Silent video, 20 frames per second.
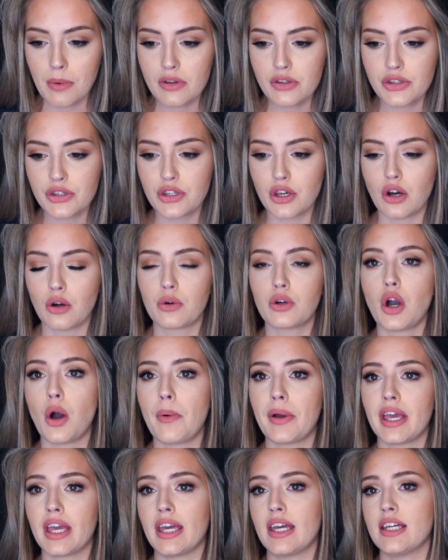So
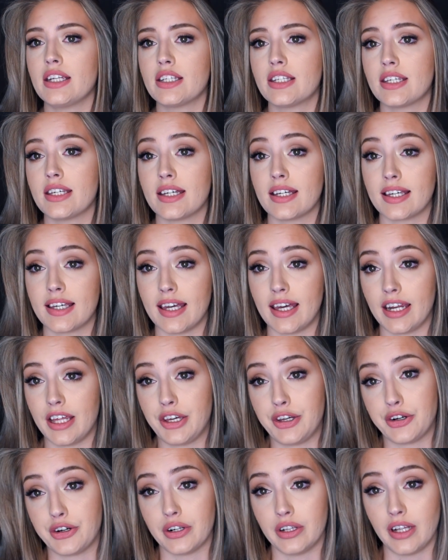going into
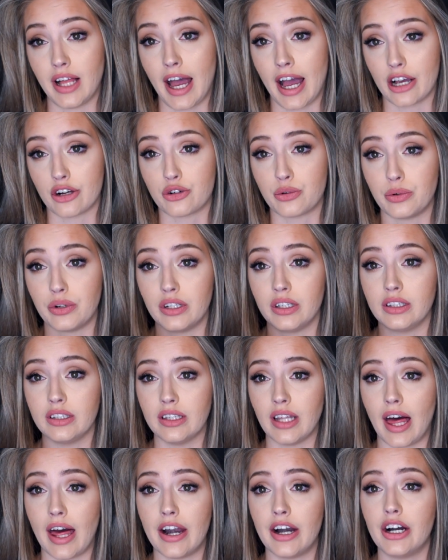getting your actual
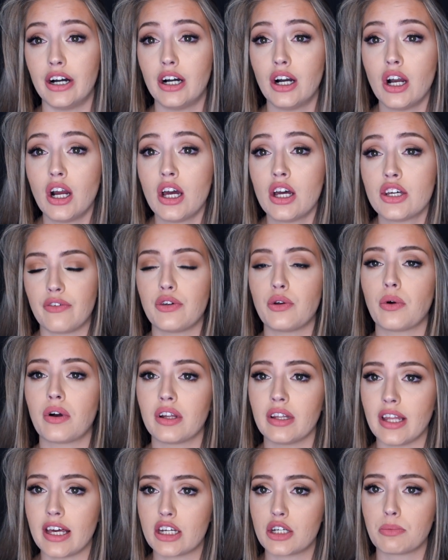letter, if you are
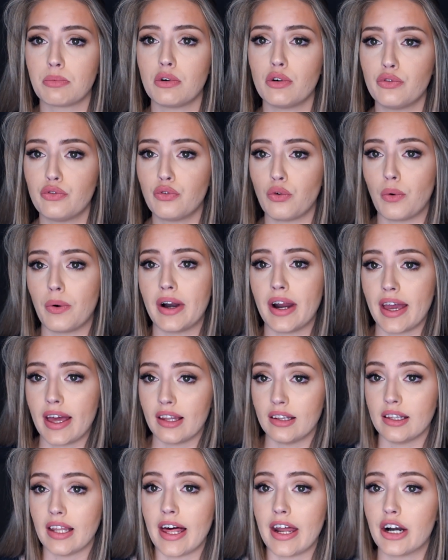eligible for a
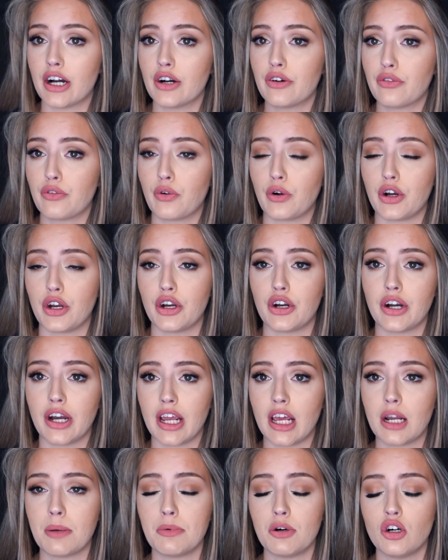letter for your
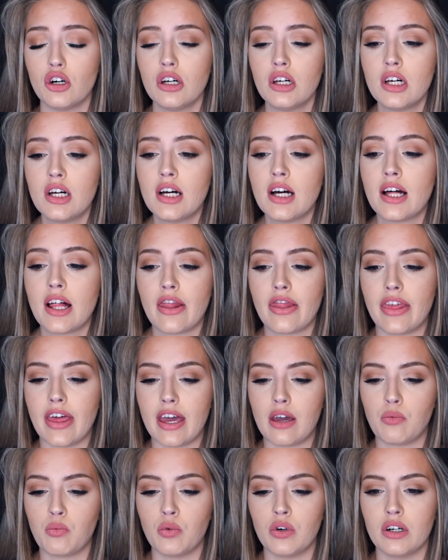animal,
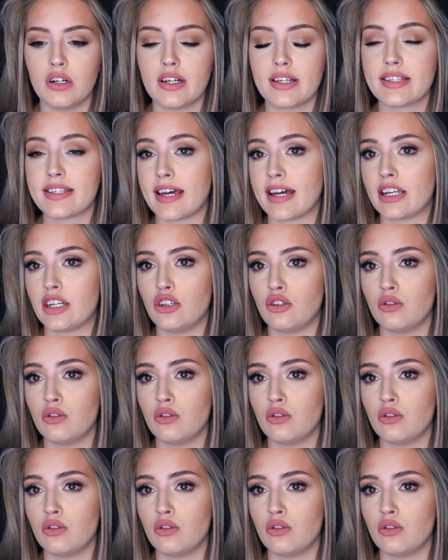they will assign